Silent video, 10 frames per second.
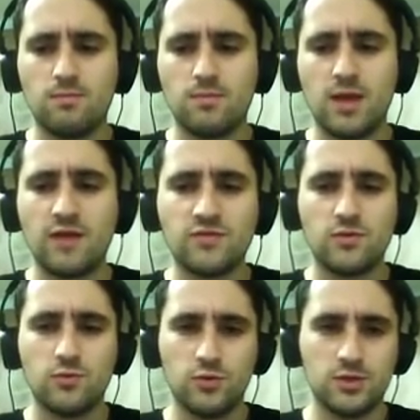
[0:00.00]

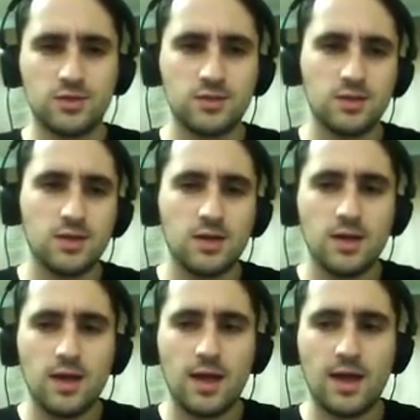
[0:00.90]
afterwards,
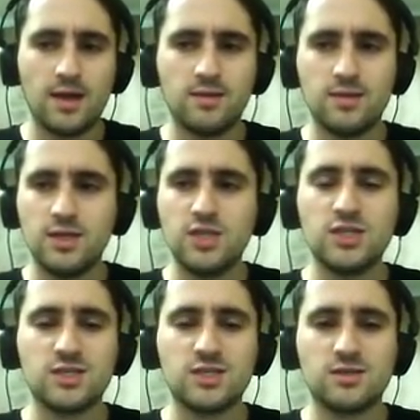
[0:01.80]
and he
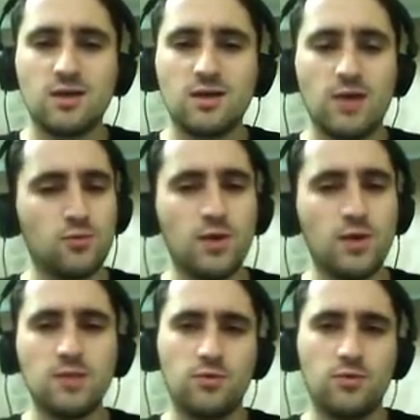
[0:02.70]
just, at
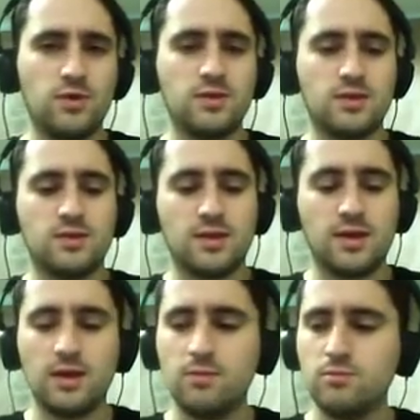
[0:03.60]
one point in the
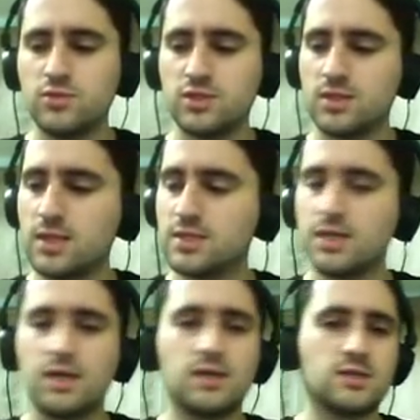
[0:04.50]
game, just let's
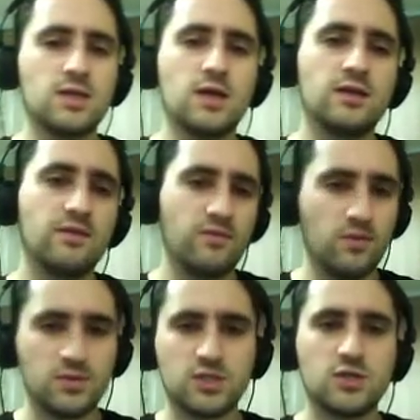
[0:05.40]
say starting from
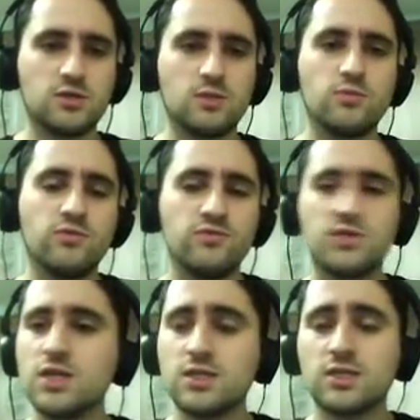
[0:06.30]
a certain move,
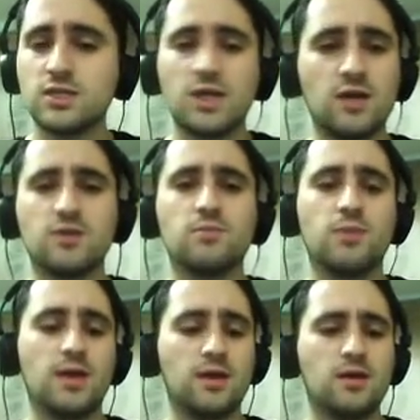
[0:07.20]
just started
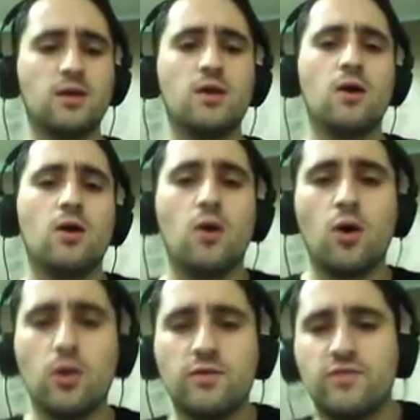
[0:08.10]
playing
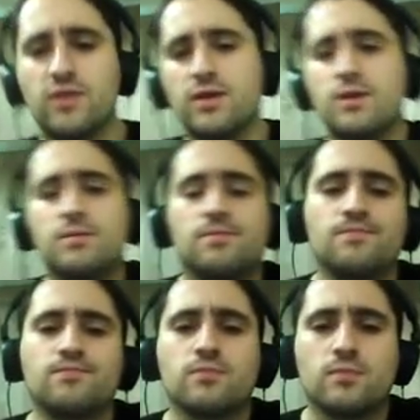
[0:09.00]
all of the
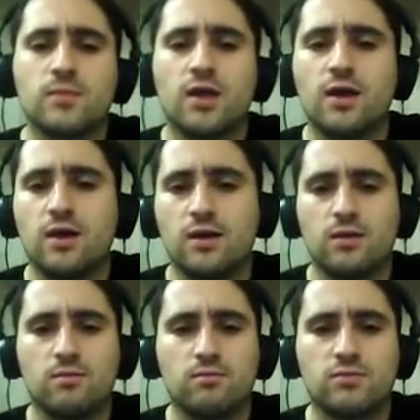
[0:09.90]

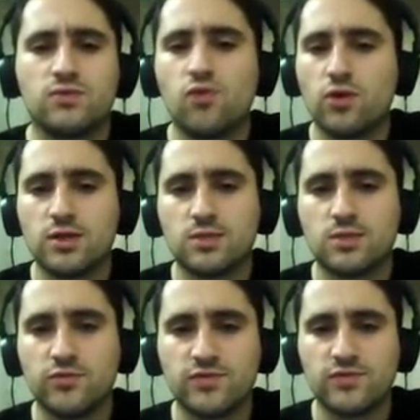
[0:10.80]
strongest
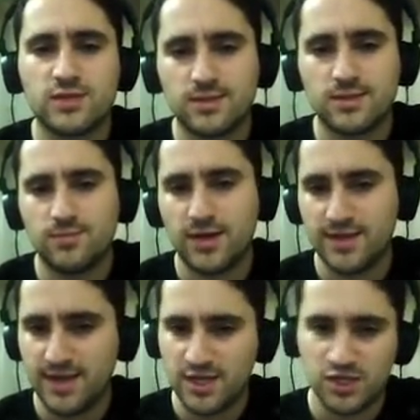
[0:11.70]
moves by
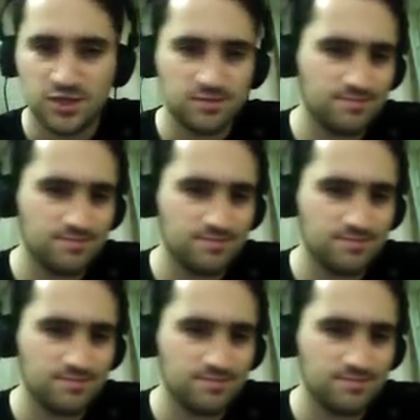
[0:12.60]
the engine.